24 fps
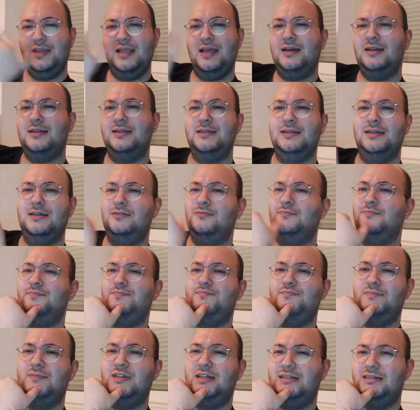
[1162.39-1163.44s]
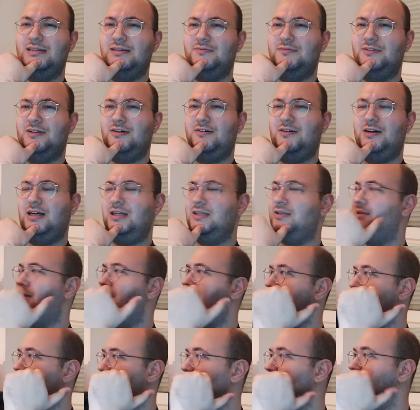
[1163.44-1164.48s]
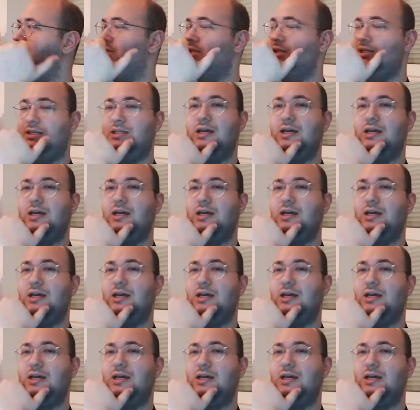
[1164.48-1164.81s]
I don't know. I really